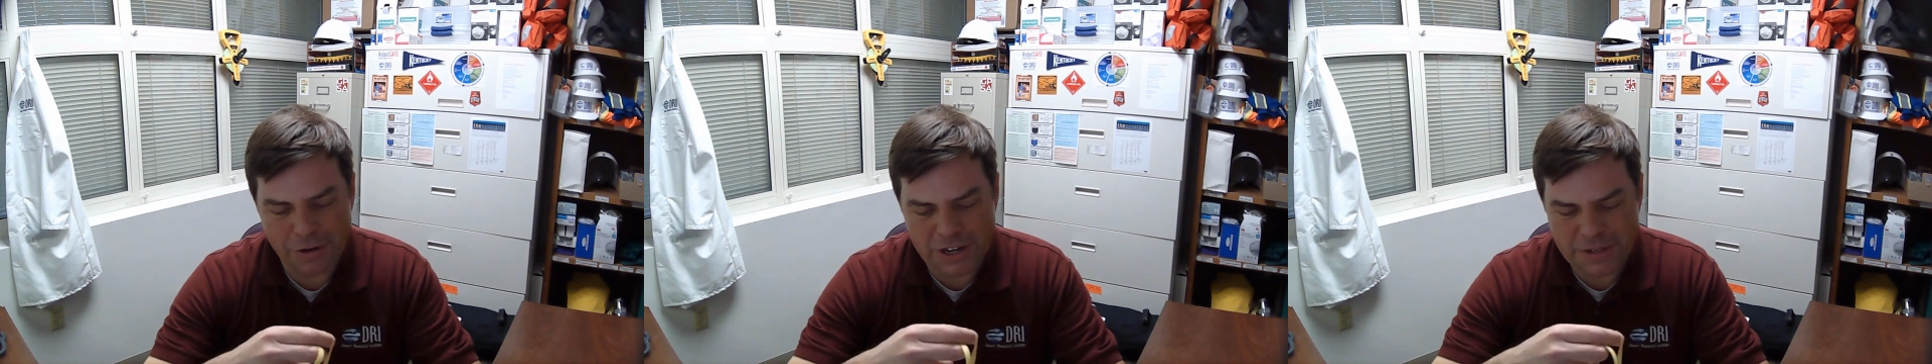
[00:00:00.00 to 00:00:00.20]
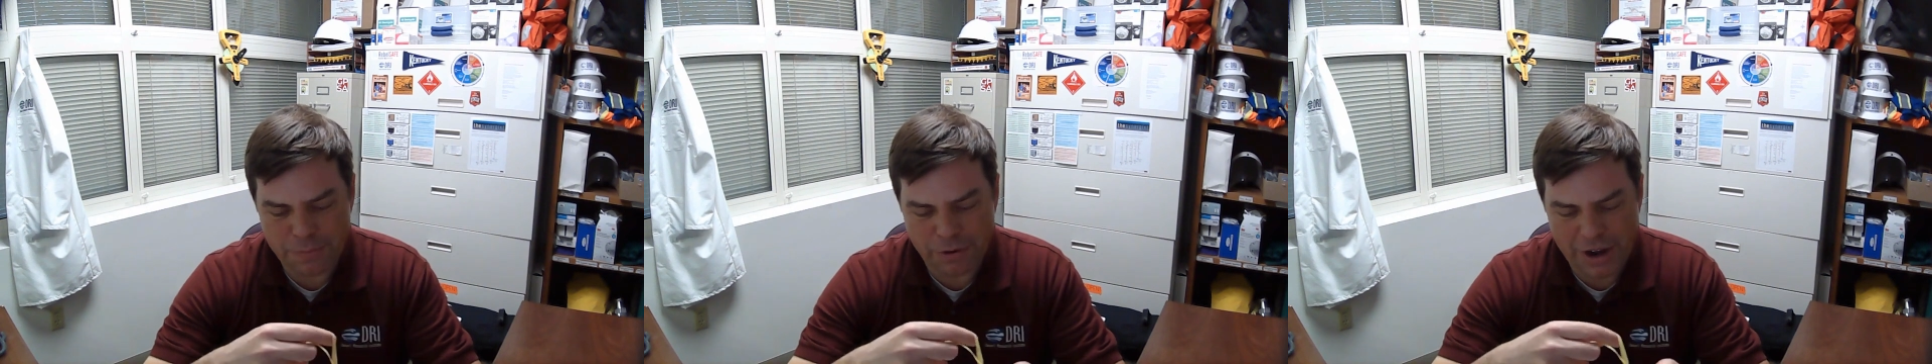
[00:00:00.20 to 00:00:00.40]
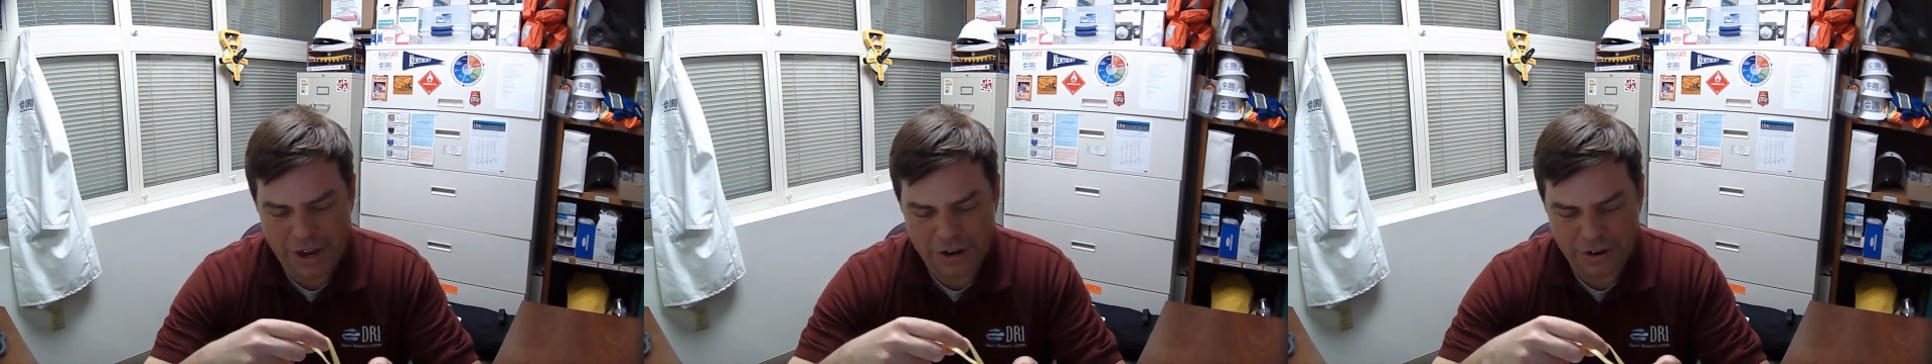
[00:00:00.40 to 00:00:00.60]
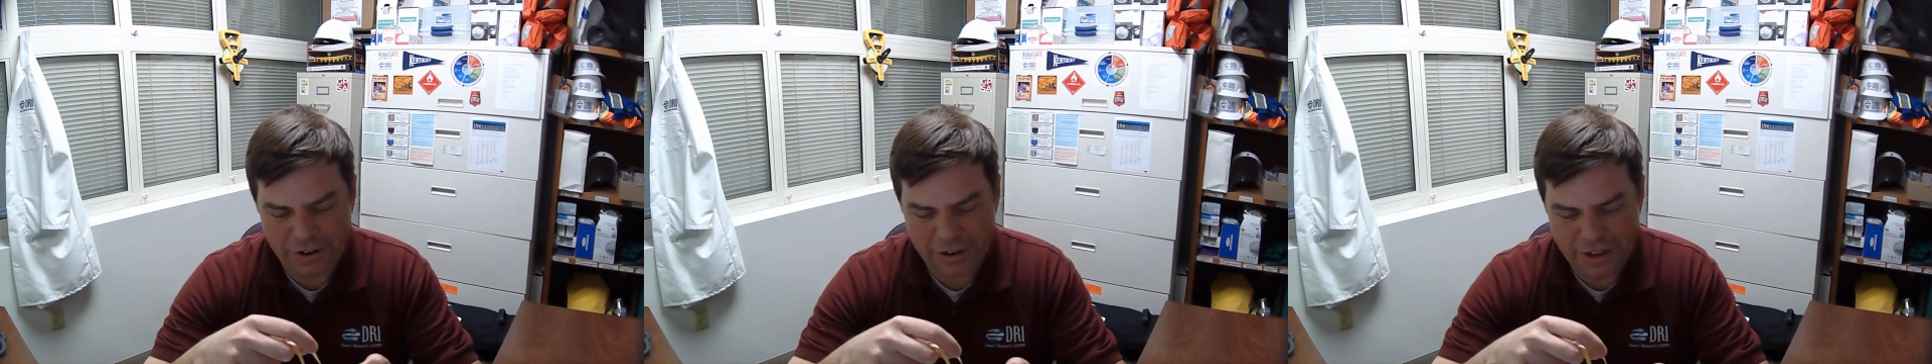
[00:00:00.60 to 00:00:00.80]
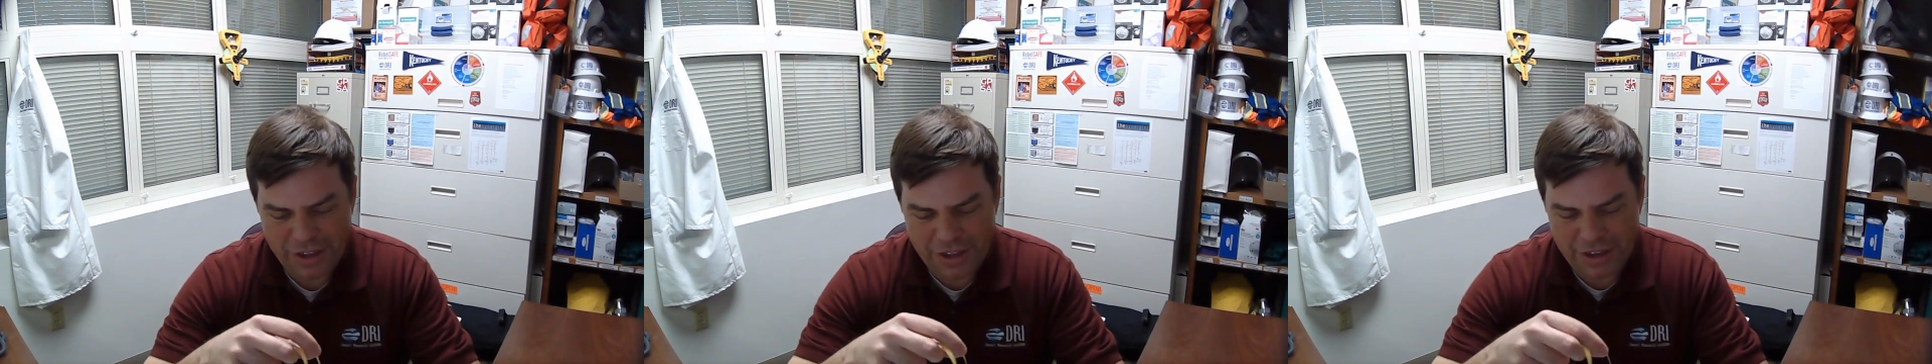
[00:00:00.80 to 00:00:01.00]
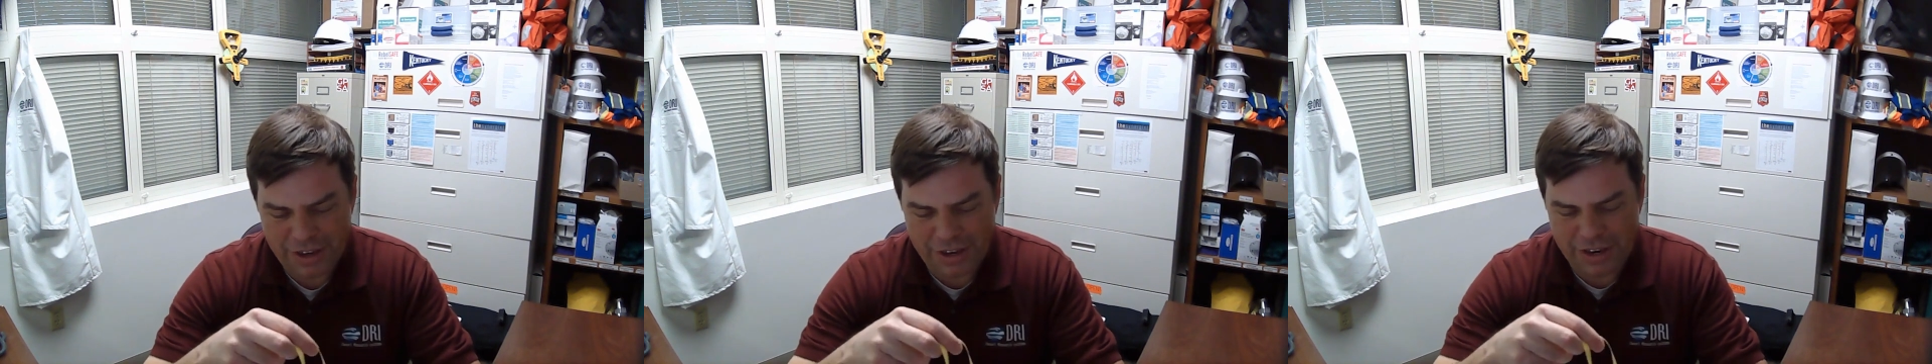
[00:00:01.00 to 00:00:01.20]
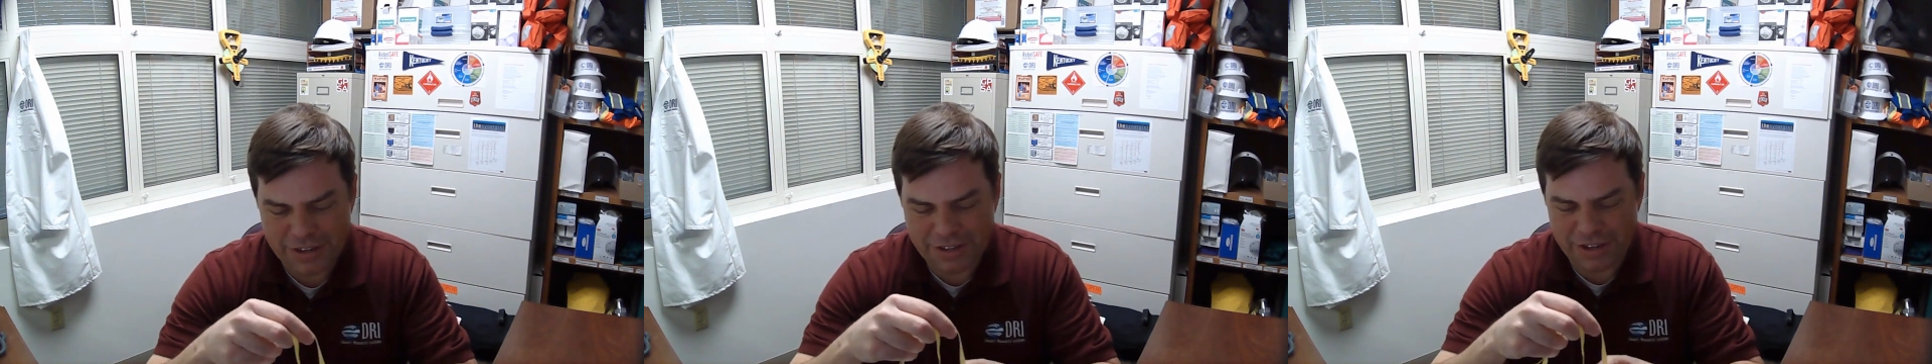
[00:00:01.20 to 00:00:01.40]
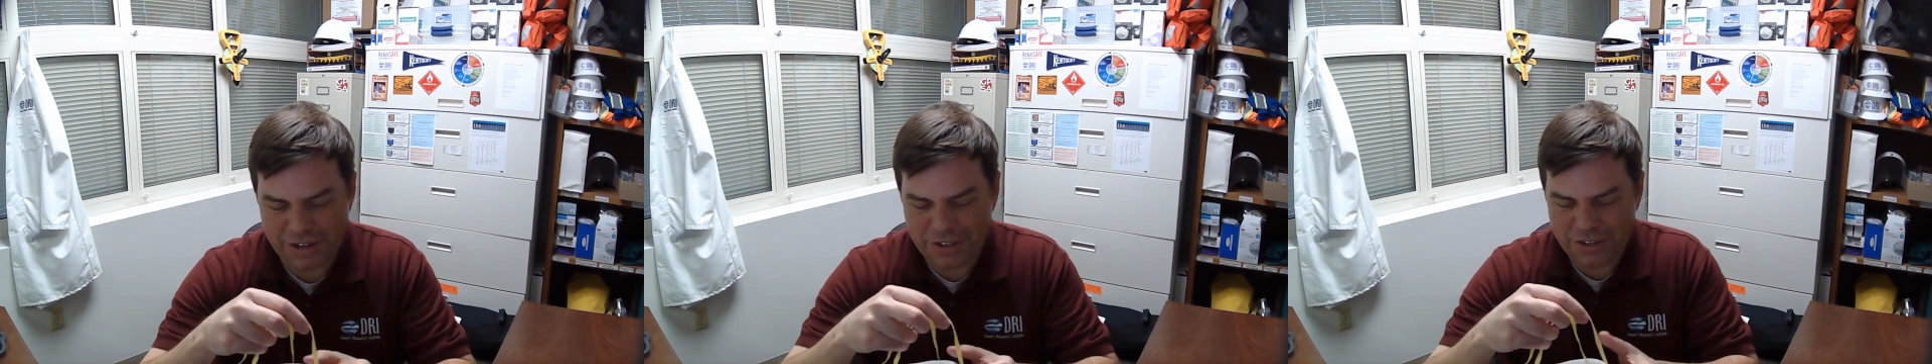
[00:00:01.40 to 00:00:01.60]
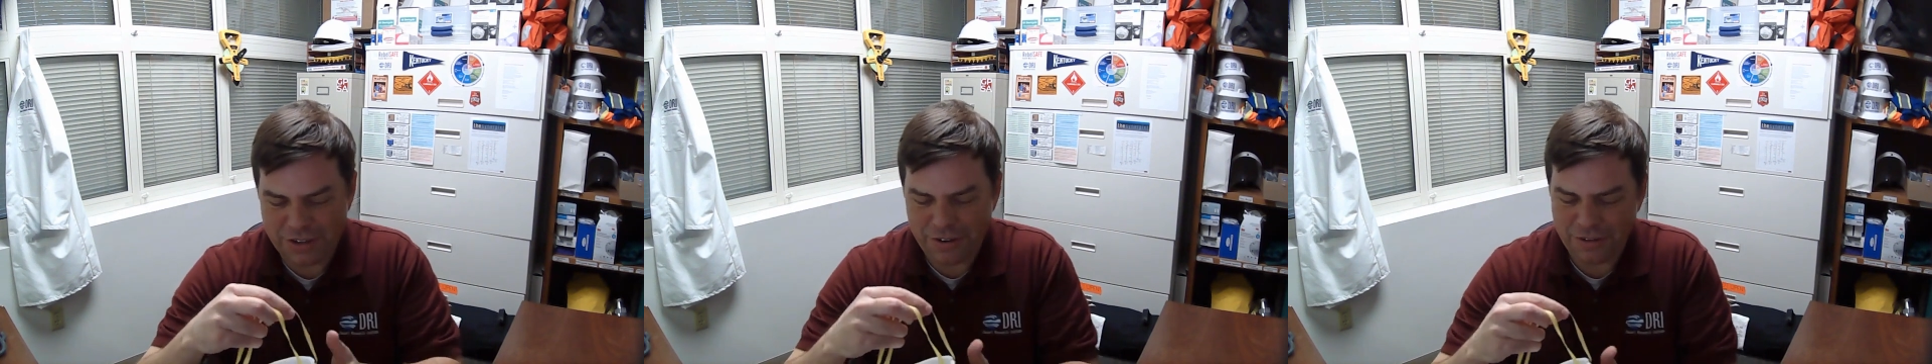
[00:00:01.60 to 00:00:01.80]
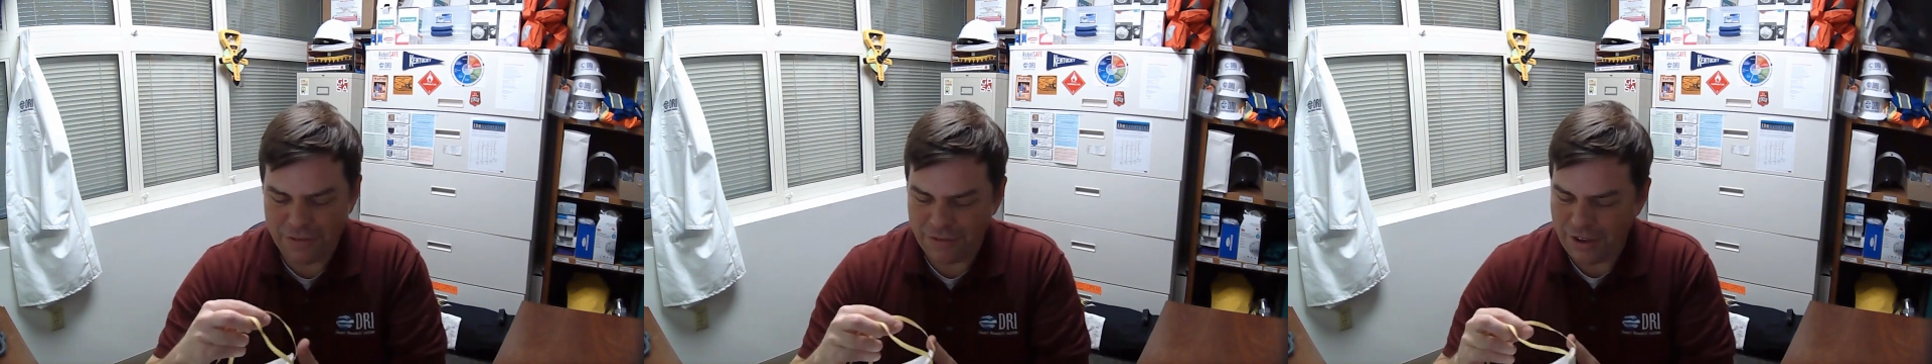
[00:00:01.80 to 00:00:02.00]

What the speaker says: respirator is that